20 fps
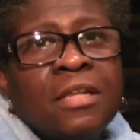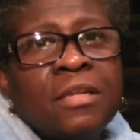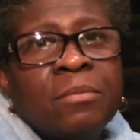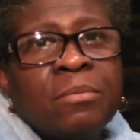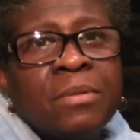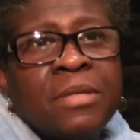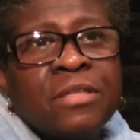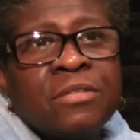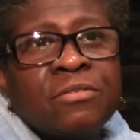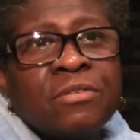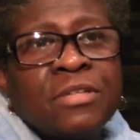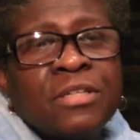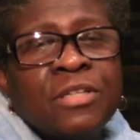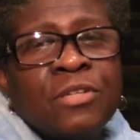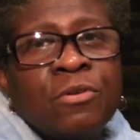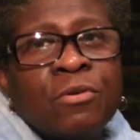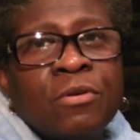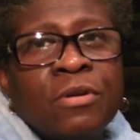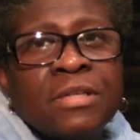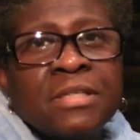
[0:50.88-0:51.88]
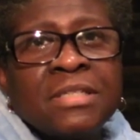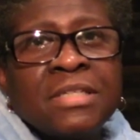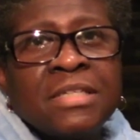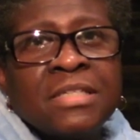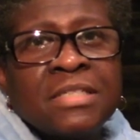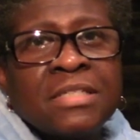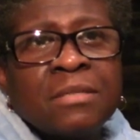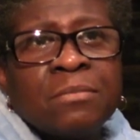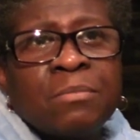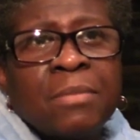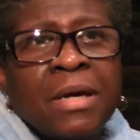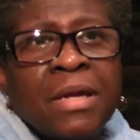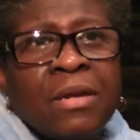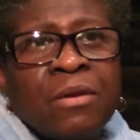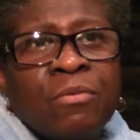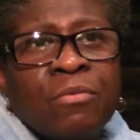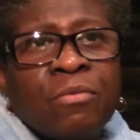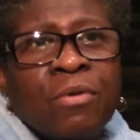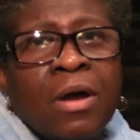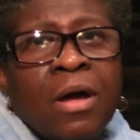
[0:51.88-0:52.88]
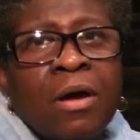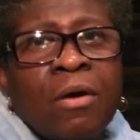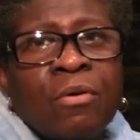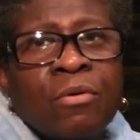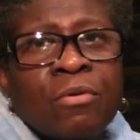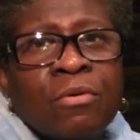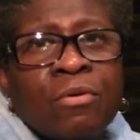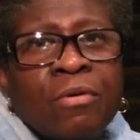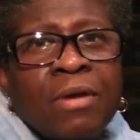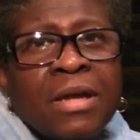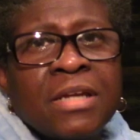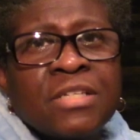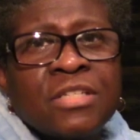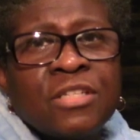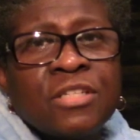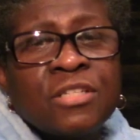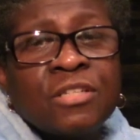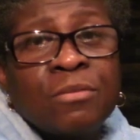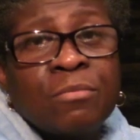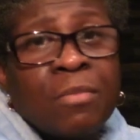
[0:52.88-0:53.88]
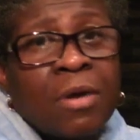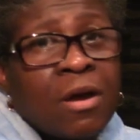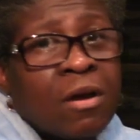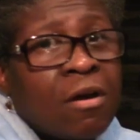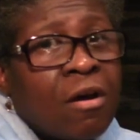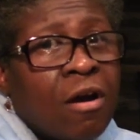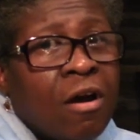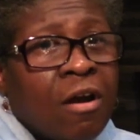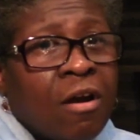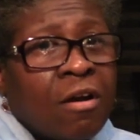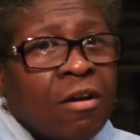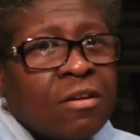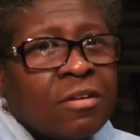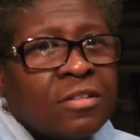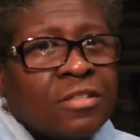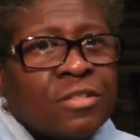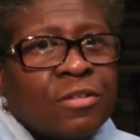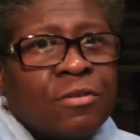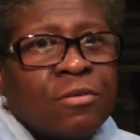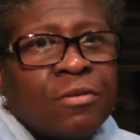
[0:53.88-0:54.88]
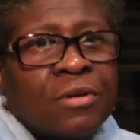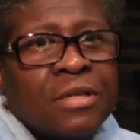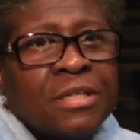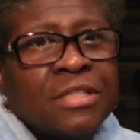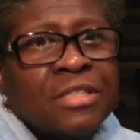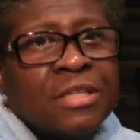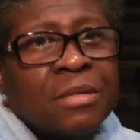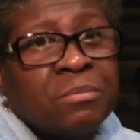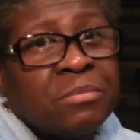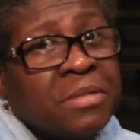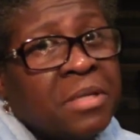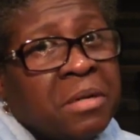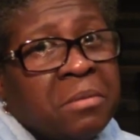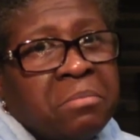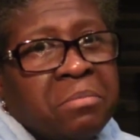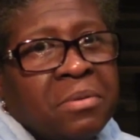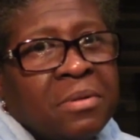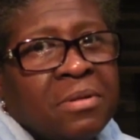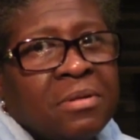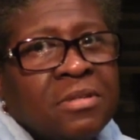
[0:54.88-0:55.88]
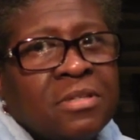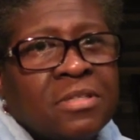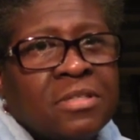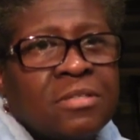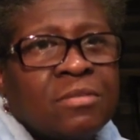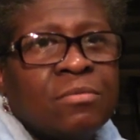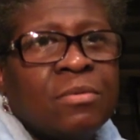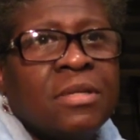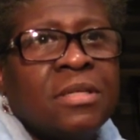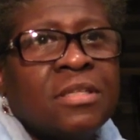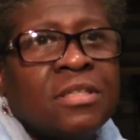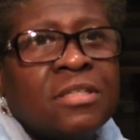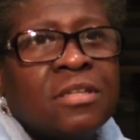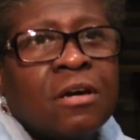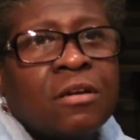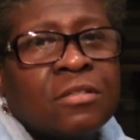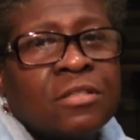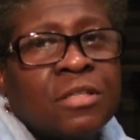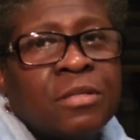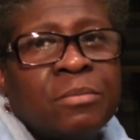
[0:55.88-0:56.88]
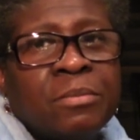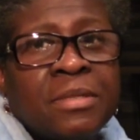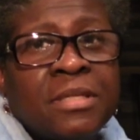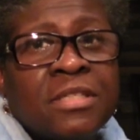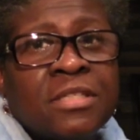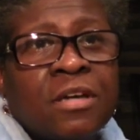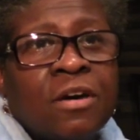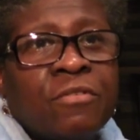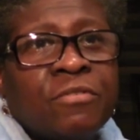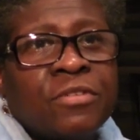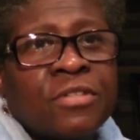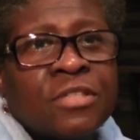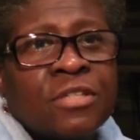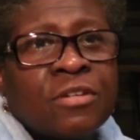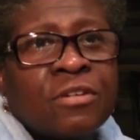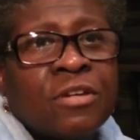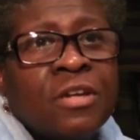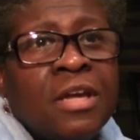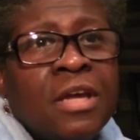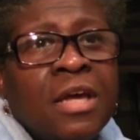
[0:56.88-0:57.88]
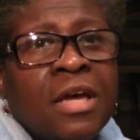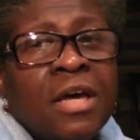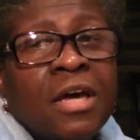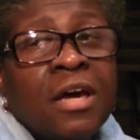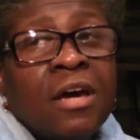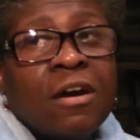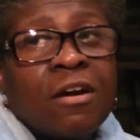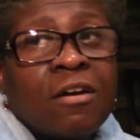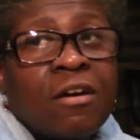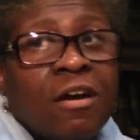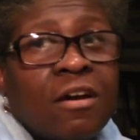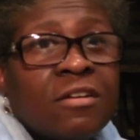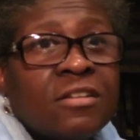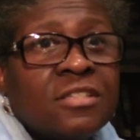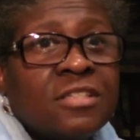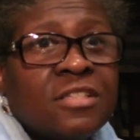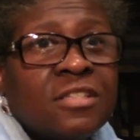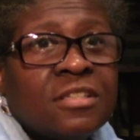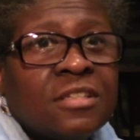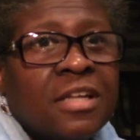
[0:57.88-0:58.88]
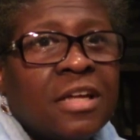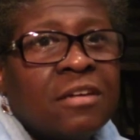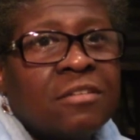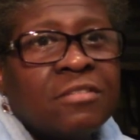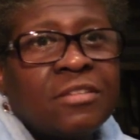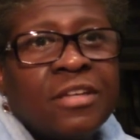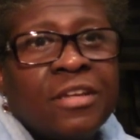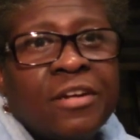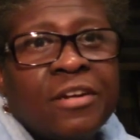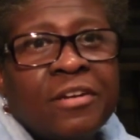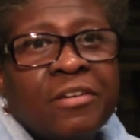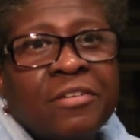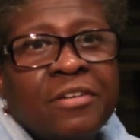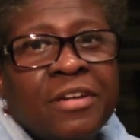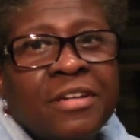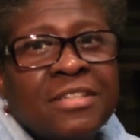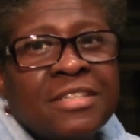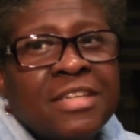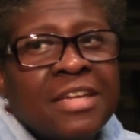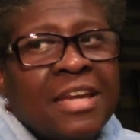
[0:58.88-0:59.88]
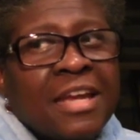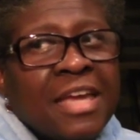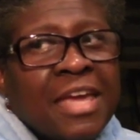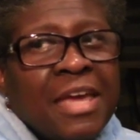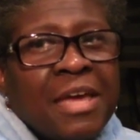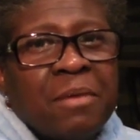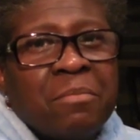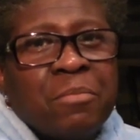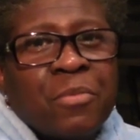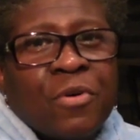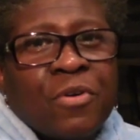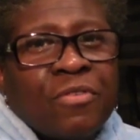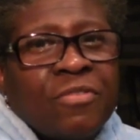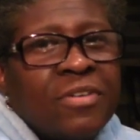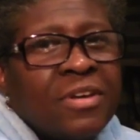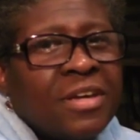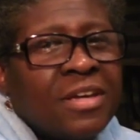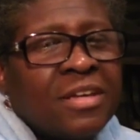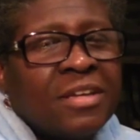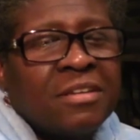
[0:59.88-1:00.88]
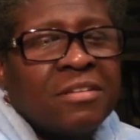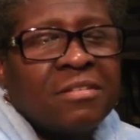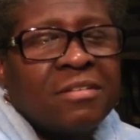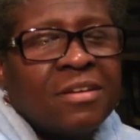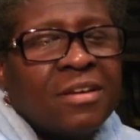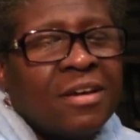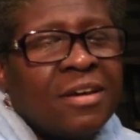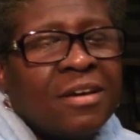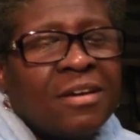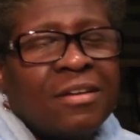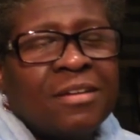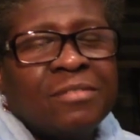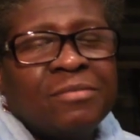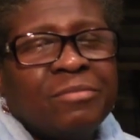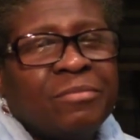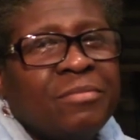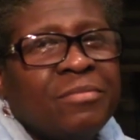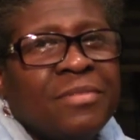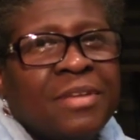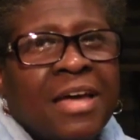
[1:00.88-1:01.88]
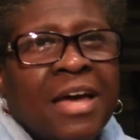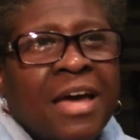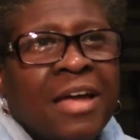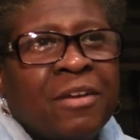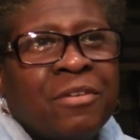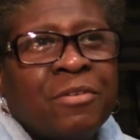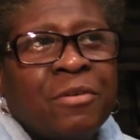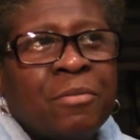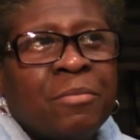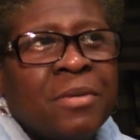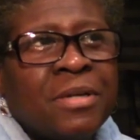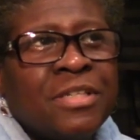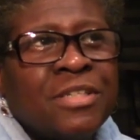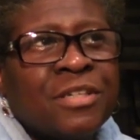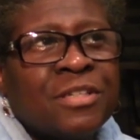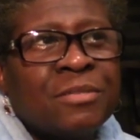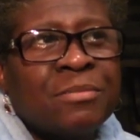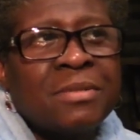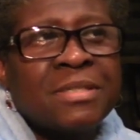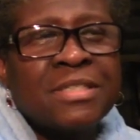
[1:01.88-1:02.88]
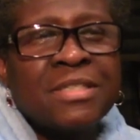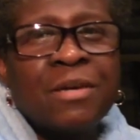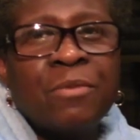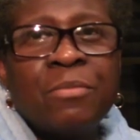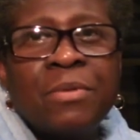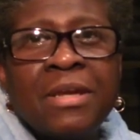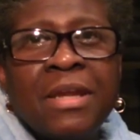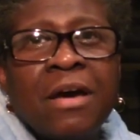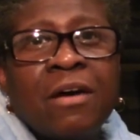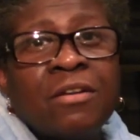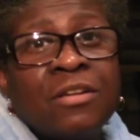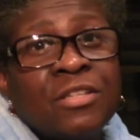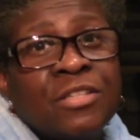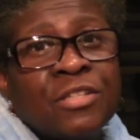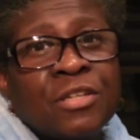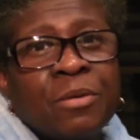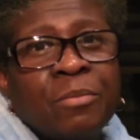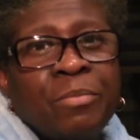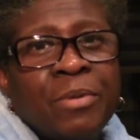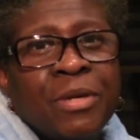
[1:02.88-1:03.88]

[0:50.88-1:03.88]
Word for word: the police were at the door and said somebody crashed into my car. So I jumped up and just went and talked to the police officer. Car's still out there. They're saying I can't move it. I don't know much else. My son went out and took a